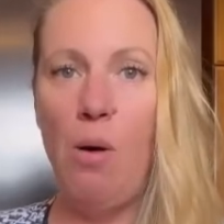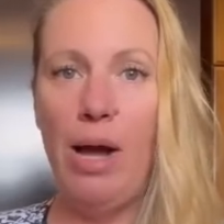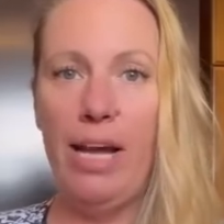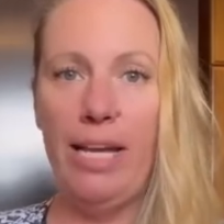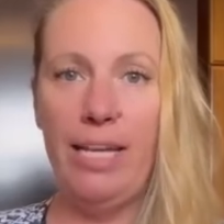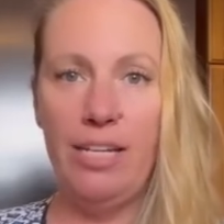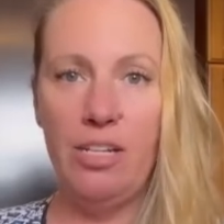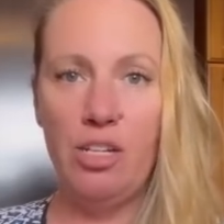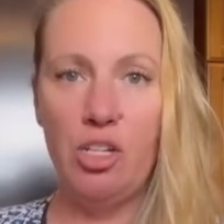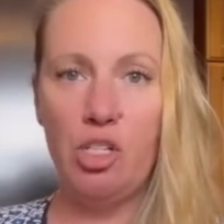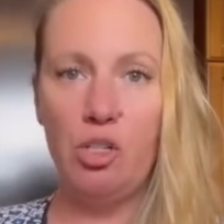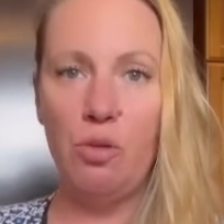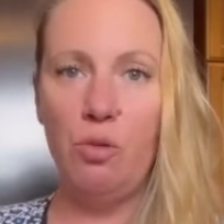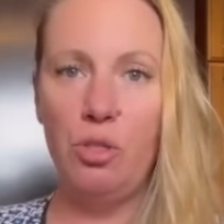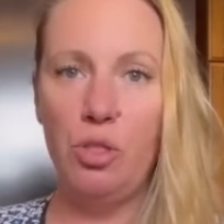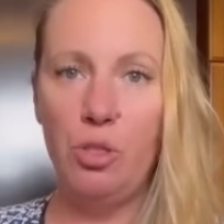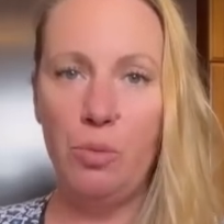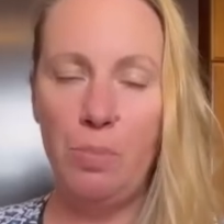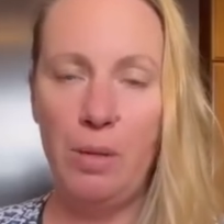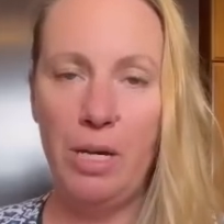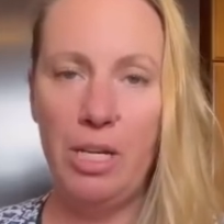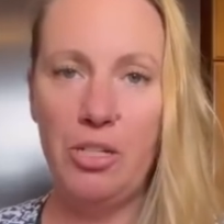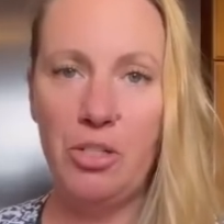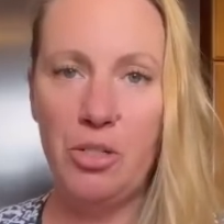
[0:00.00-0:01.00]
I can show you
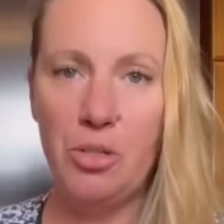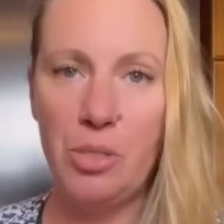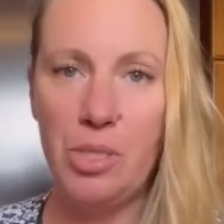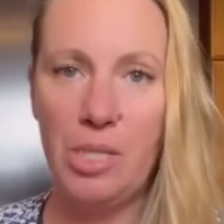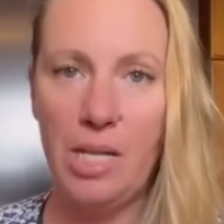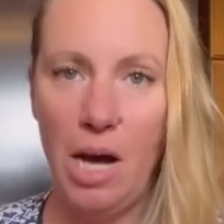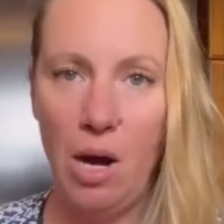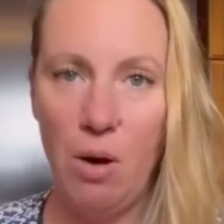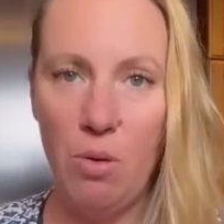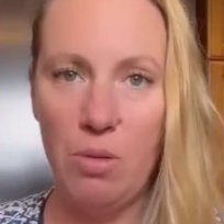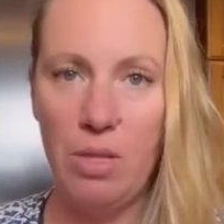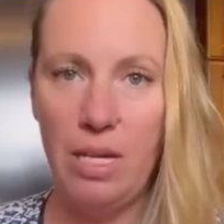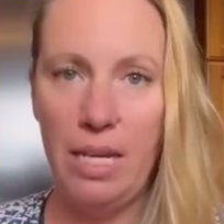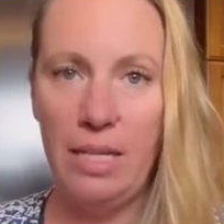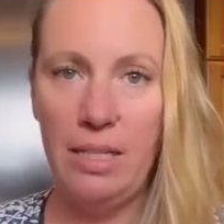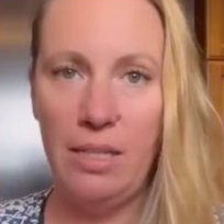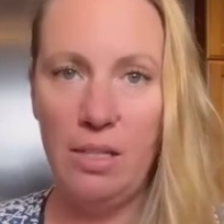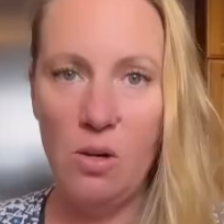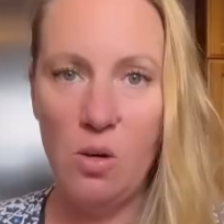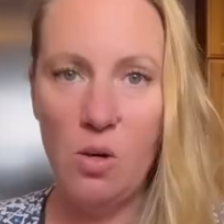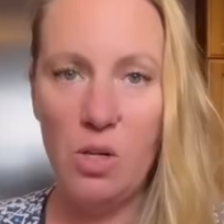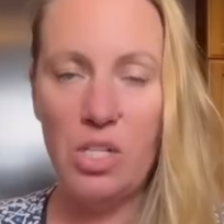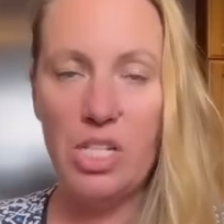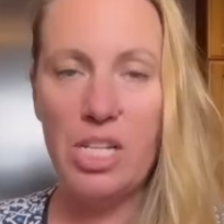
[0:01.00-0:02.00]
pictures how they
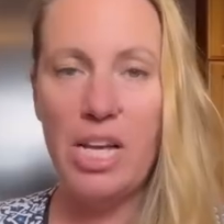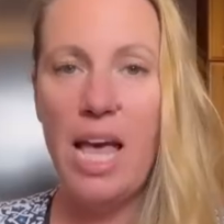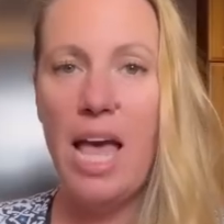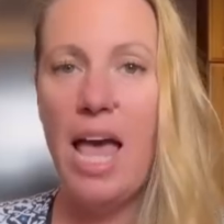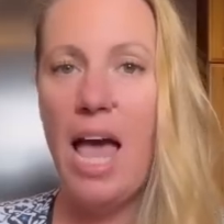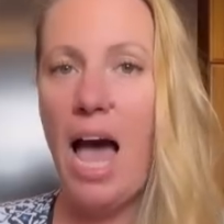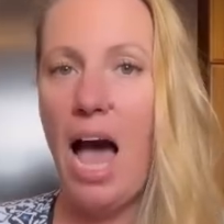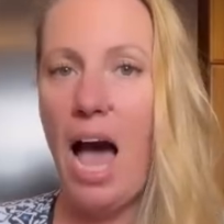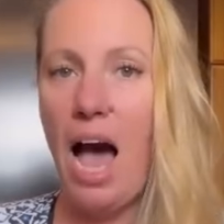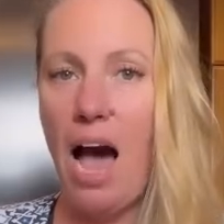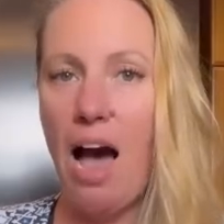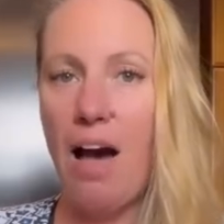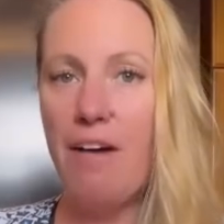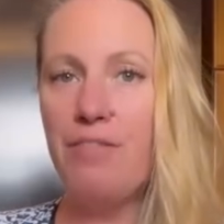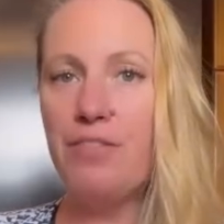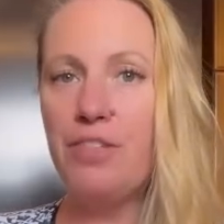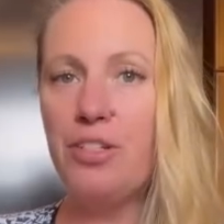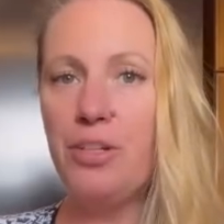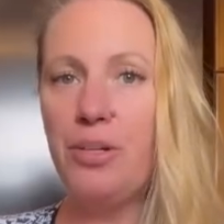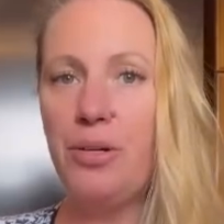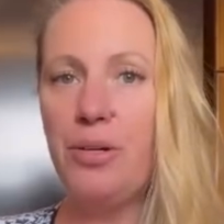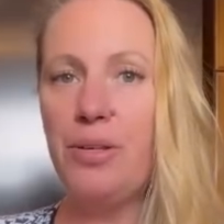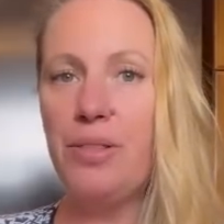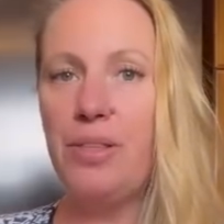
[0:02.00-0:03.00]
looked
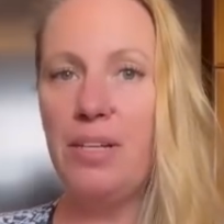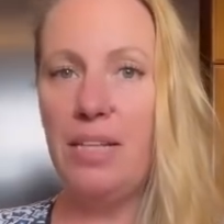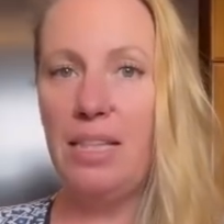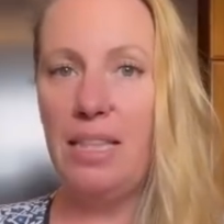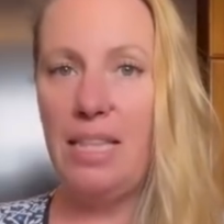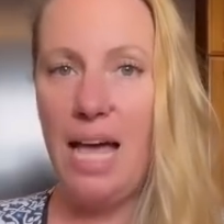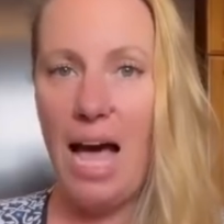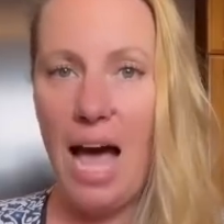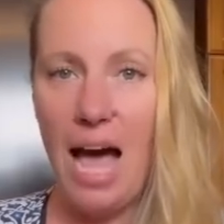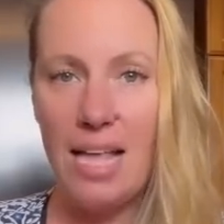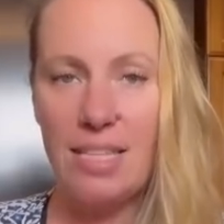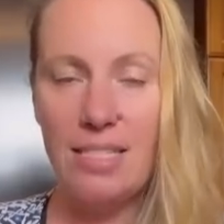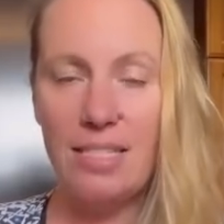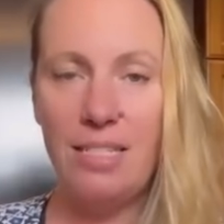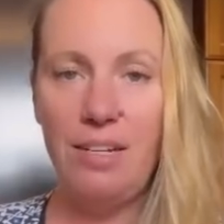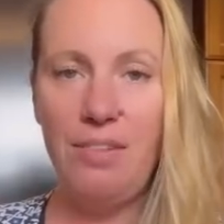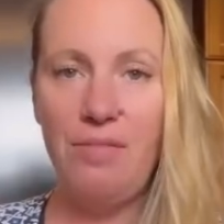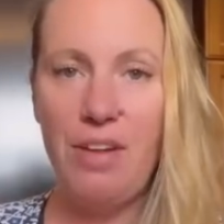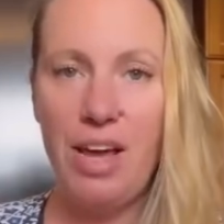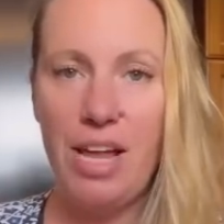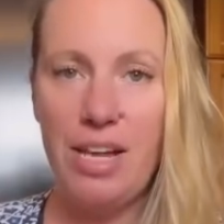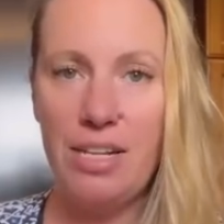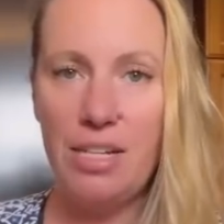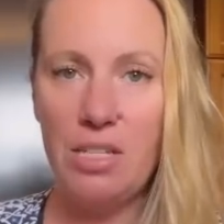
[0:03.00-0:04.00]
after the last
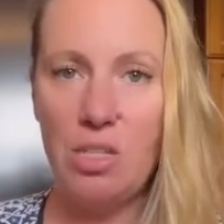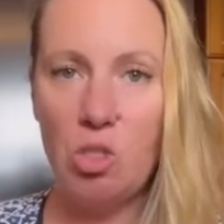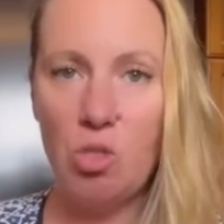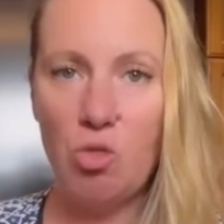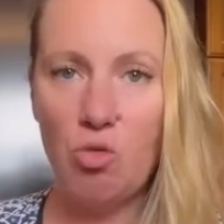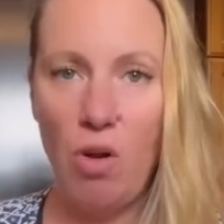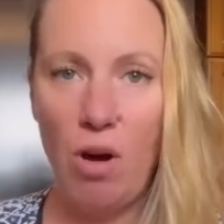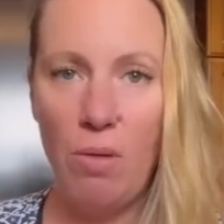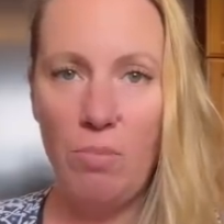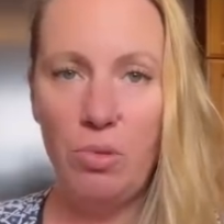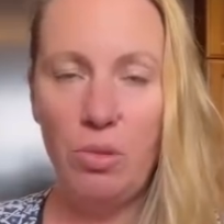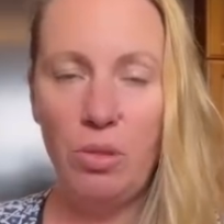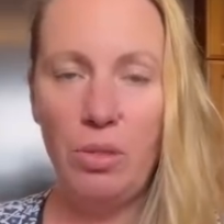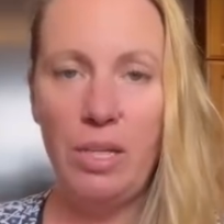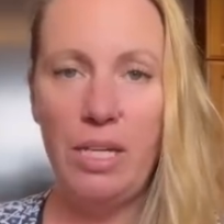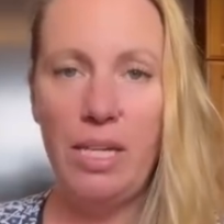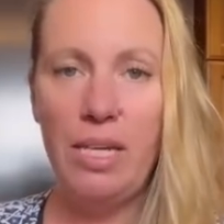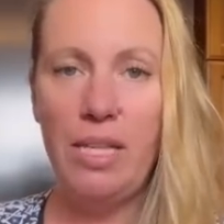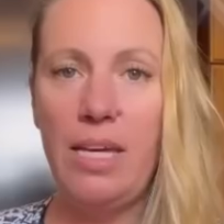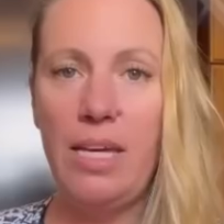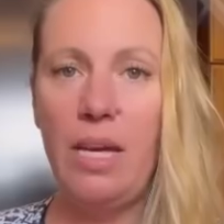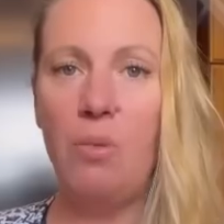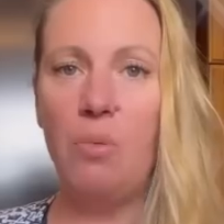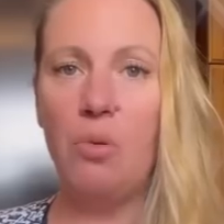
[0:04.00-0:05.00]
event at Stromboli.
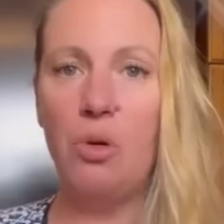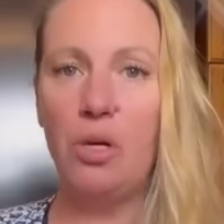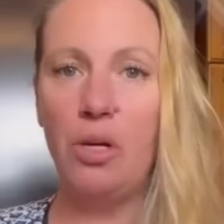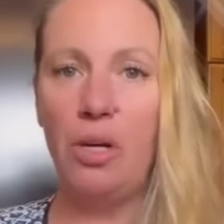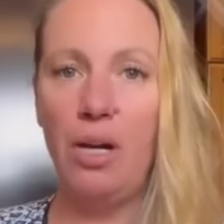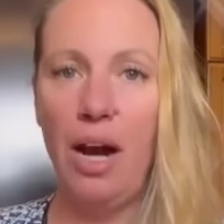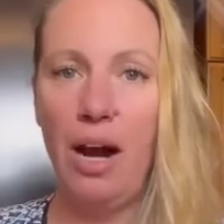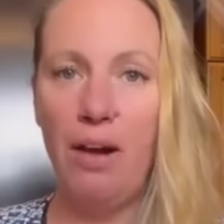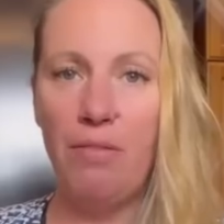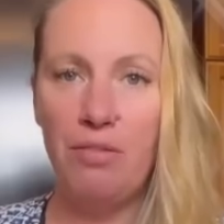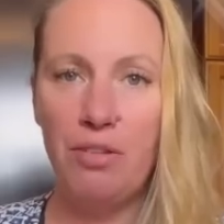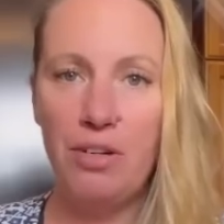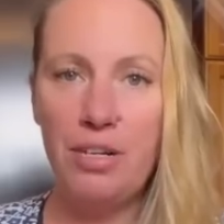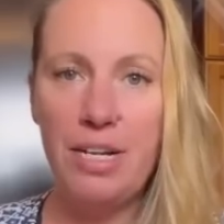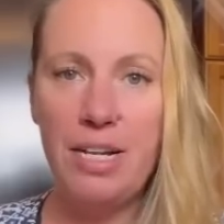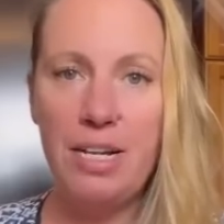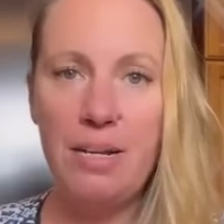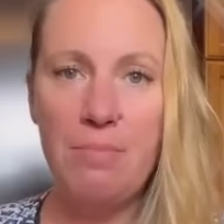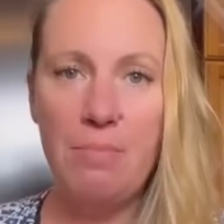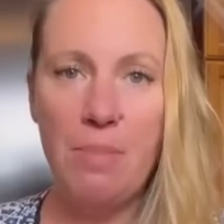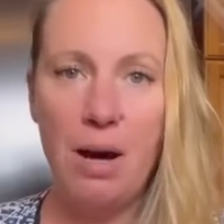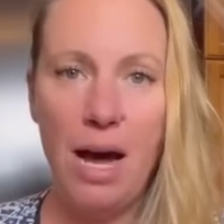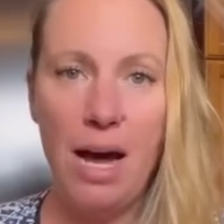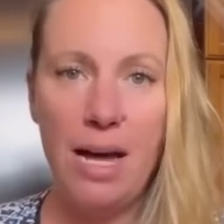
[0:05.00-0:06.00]
were covered
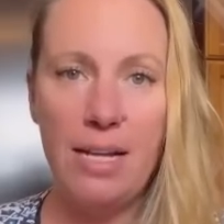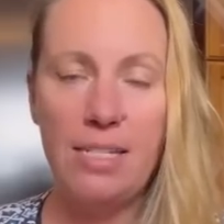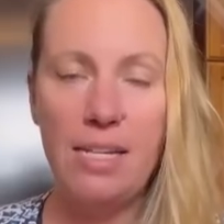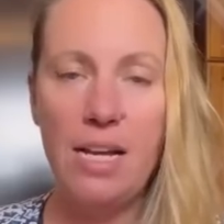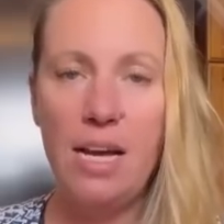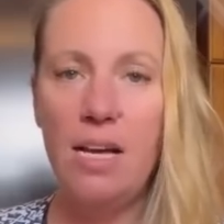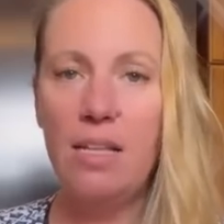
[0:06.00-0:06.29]
in mud.